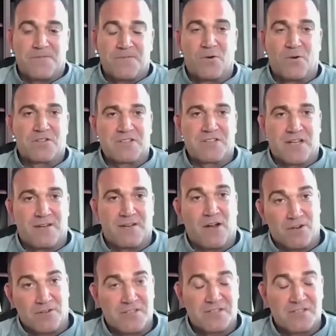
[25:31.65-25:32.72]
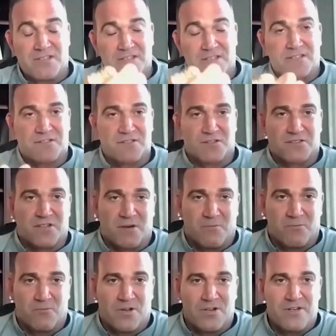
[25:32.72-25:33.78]
focus on heart disease because it was the
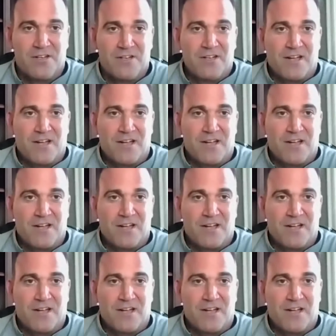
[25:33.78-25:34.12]
number one.